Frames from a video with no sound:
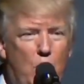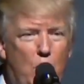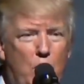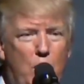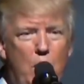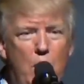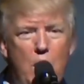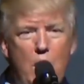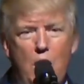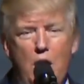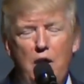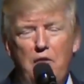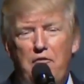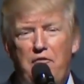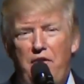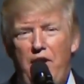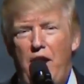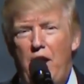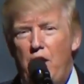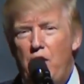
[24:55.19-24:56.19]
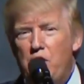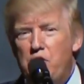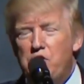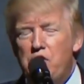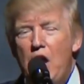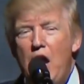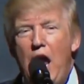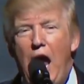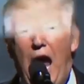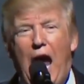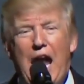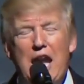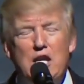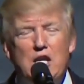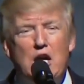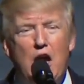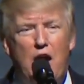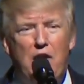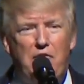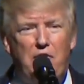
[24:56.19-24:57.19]
own affairs
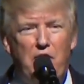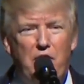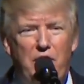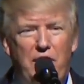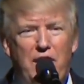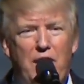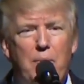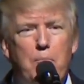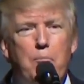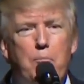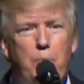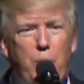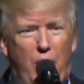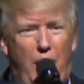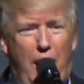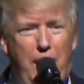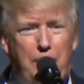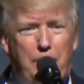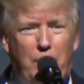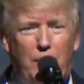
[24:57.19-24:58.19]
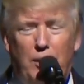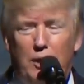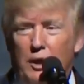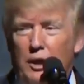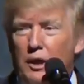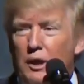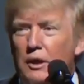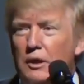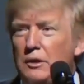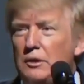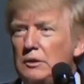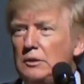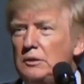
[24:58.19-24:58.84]
and govern them properly.